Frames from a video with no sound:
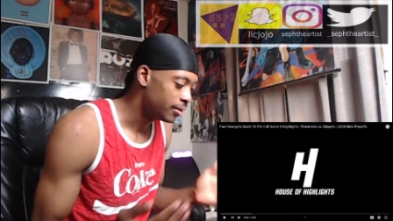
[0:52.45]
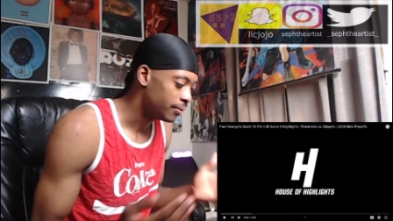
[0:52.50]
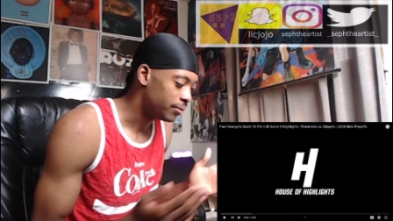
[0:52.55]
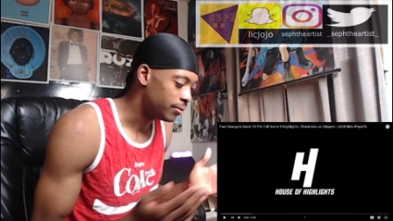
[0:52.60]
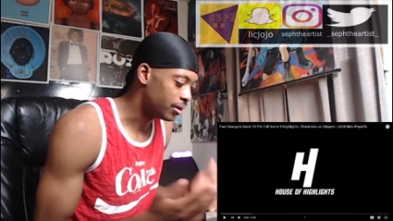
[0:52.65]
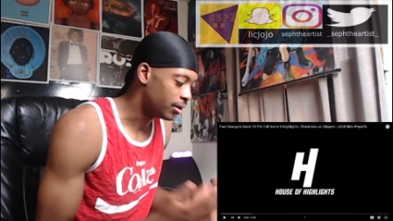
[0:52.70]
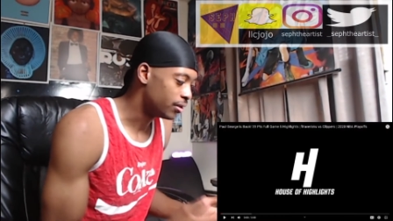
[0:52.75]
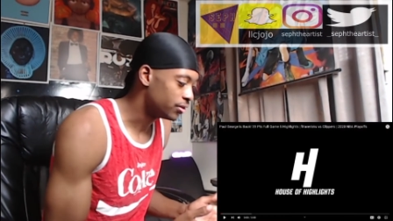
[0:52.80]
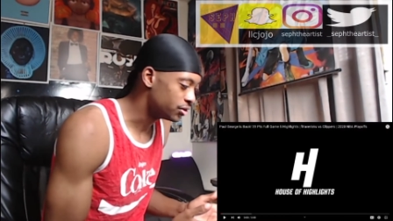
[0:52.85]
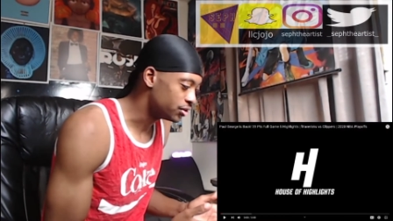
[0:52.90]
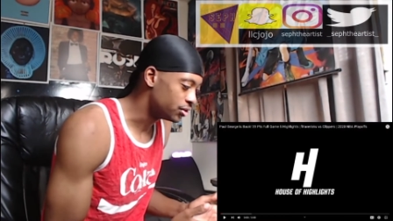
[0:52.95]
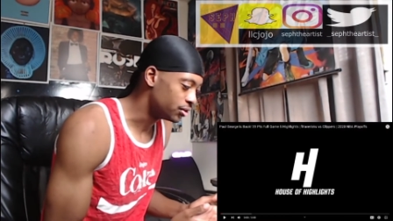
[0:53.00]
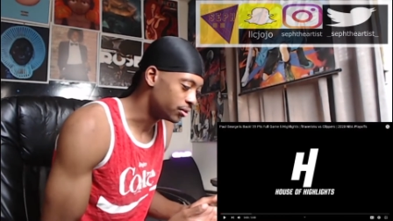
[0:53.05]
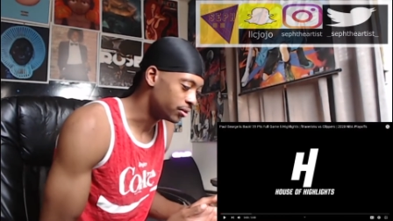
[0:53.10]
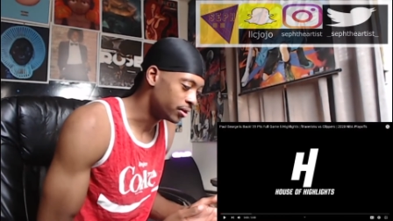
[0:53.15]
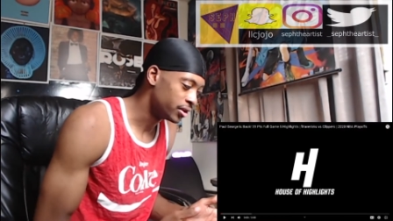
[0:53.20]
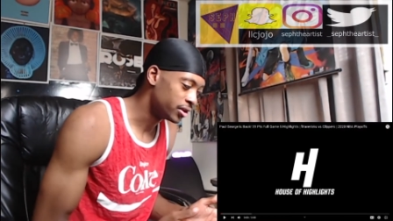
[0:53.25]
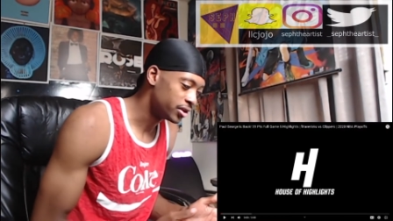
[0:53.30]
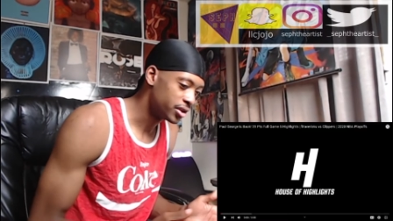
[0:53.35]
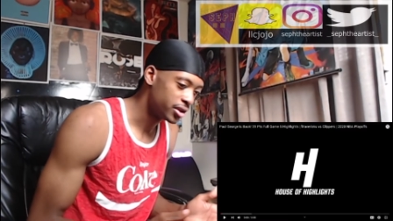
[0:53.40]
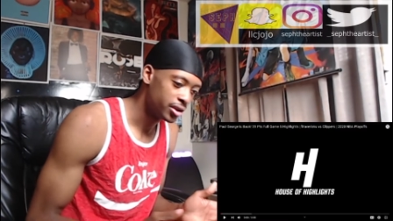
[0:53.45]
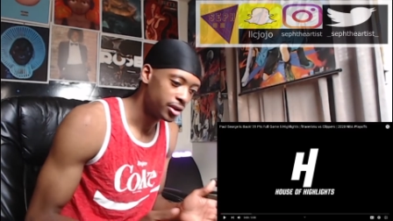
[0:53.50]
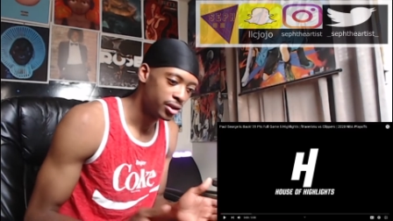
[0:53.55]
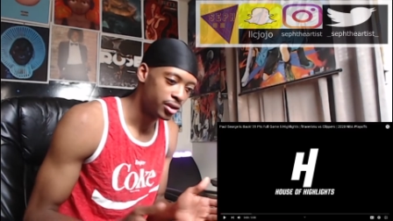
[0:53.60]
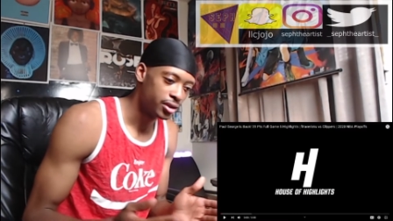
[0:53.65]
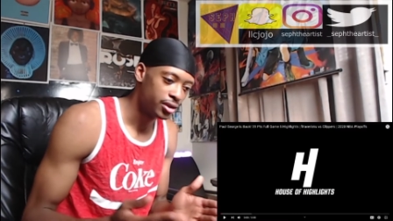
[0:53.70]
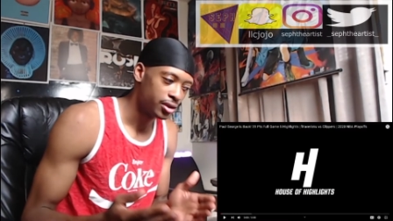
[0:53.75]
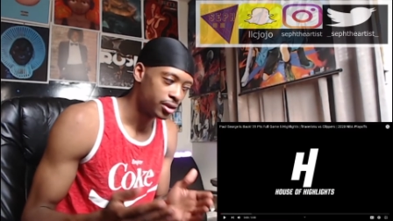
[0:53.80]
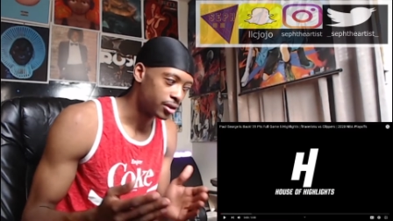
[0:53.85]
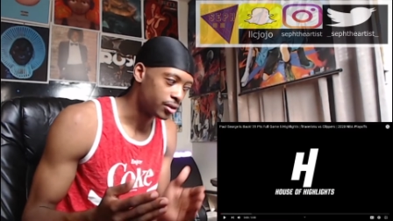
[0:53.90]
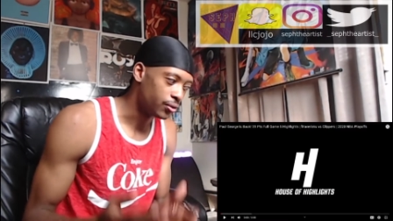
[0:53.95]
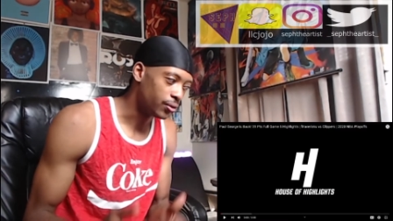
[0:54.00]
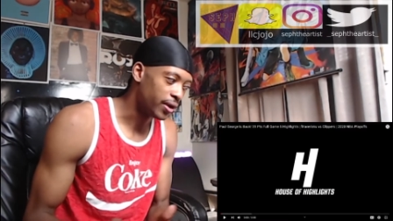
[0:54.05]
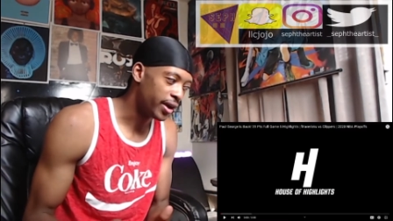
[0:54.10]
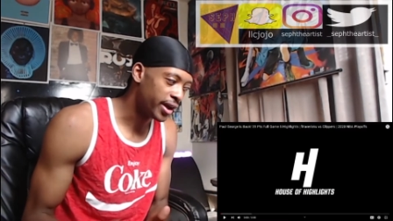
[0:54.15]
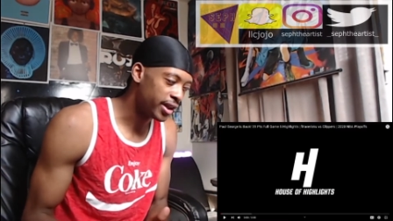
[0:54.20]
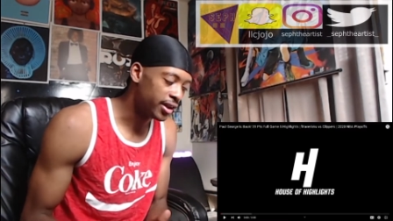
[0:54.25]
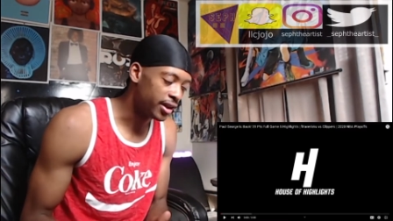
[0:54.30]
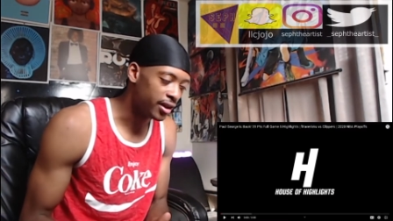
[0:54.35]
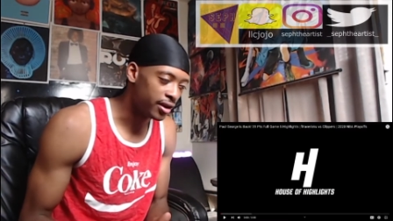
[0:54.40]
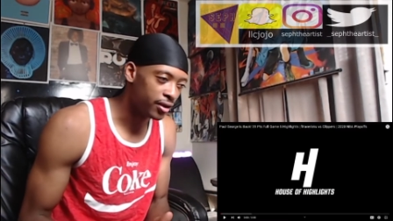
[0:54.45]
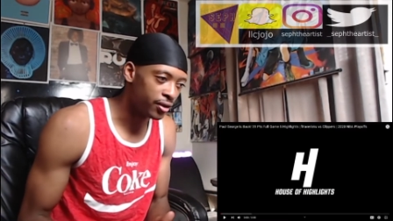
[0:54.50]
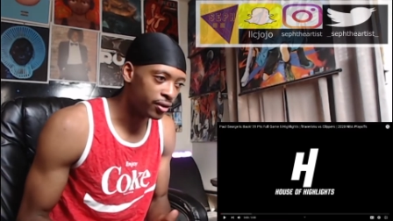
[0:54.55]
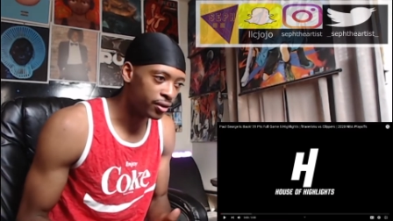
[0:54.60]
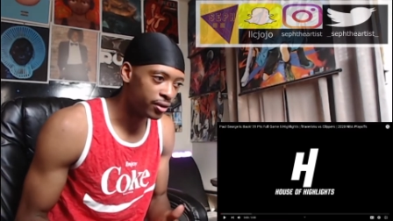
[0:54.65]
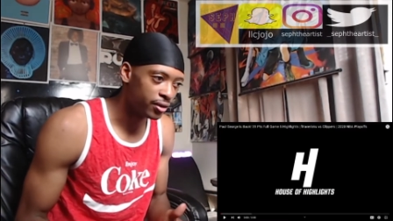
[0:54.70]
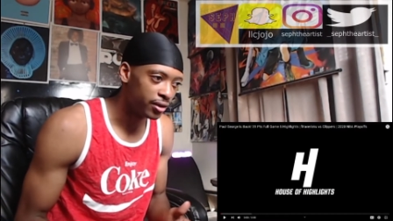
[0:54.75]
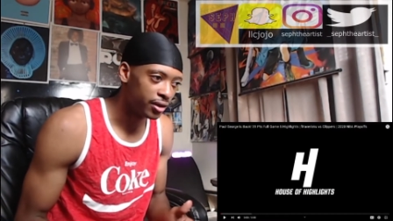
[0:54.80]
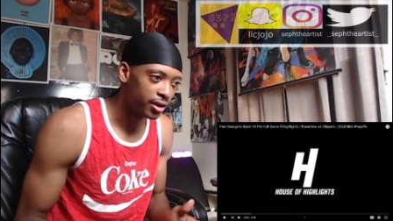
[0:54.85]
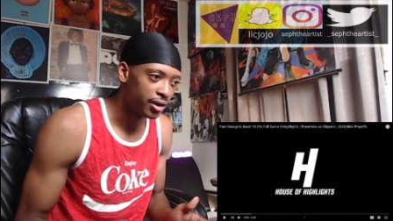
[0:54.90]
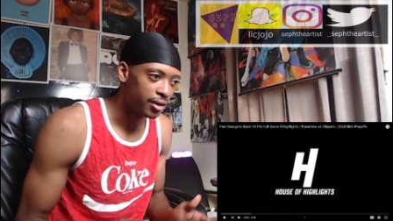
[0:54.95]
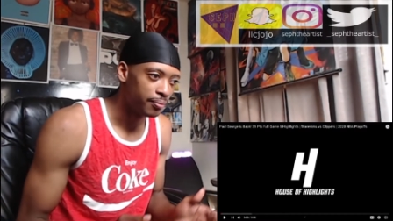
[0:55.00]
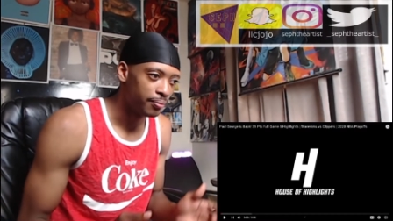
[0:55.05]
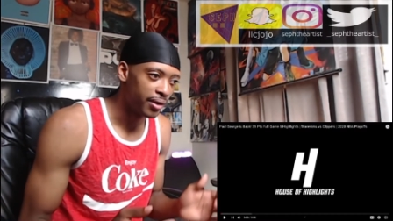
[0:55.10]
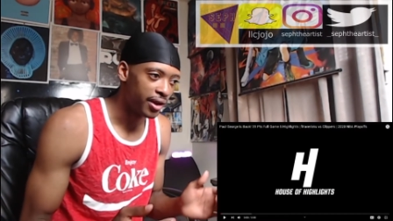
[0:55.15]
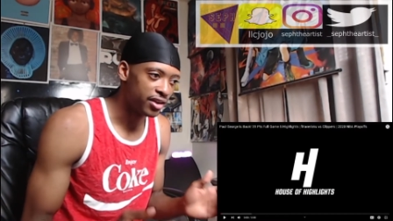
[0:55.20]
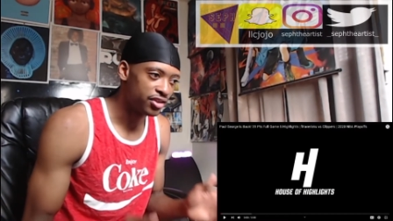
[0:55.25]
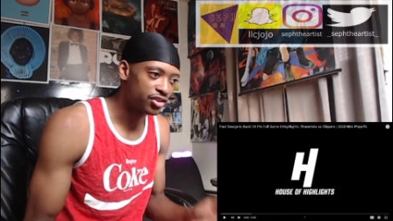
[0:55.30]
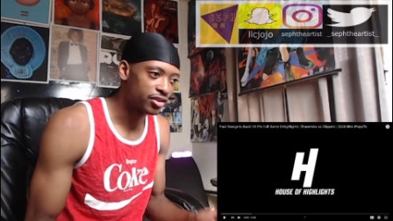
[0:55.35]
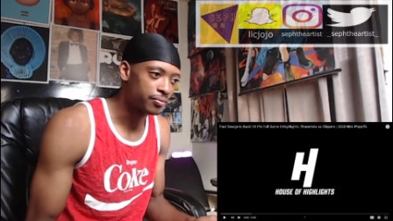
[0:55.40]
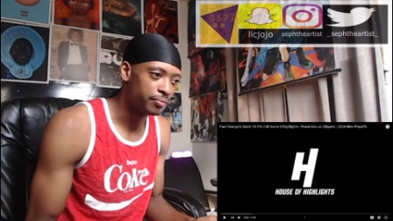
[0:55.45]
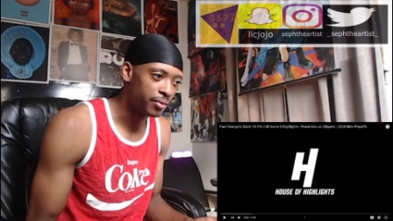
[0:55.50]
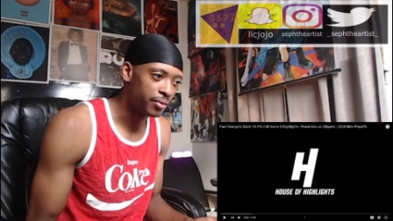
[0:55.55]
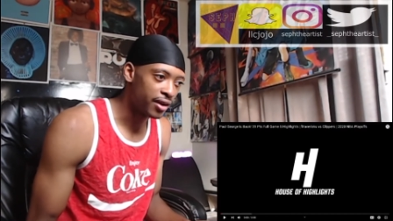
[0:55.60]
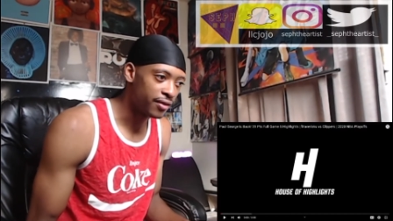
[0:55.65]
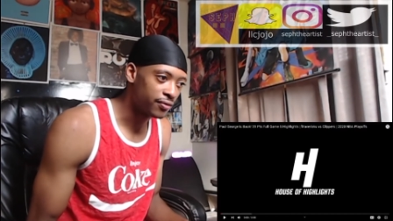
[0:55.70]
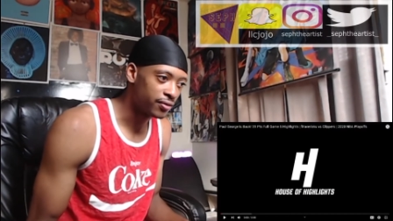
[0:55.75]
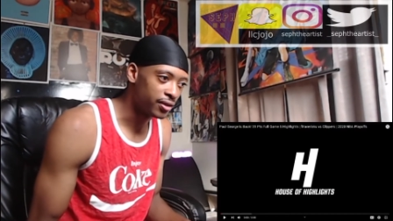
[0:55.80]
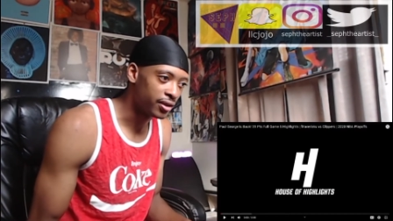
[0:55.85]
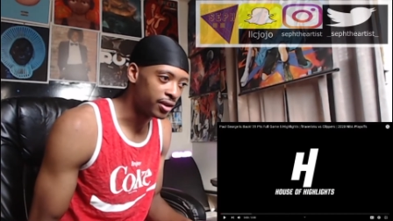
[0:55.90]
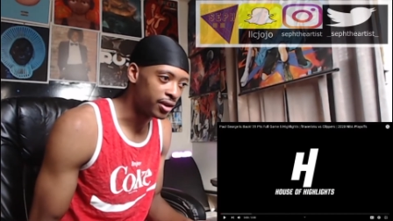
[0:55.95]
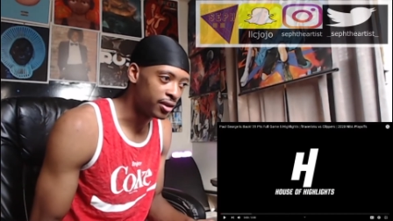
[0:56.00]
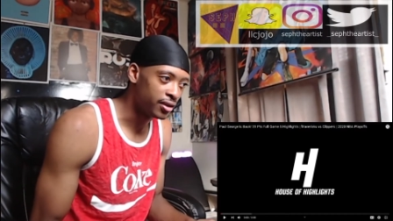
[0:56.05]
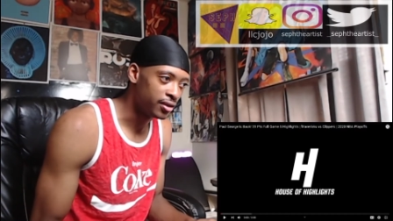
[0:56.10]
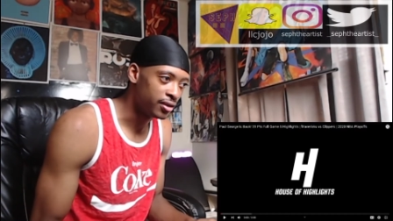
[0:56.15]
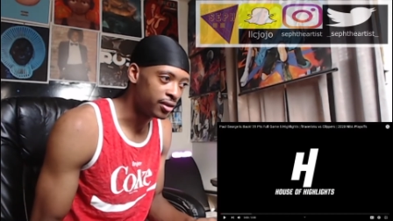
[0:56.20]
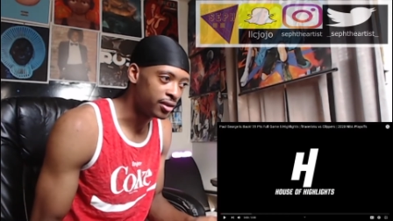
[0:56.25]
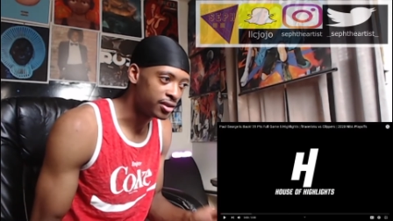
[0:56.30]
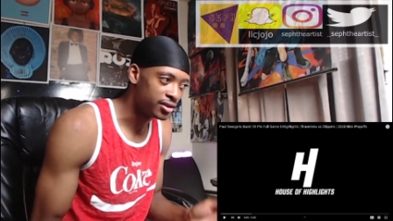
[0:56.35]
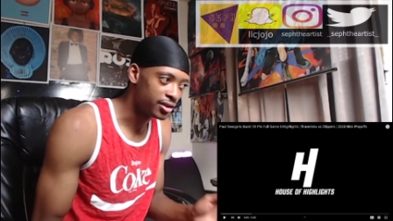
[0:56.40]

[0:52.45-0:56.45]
Paul George, Kawhi Leonard, Patrick Beverley, this.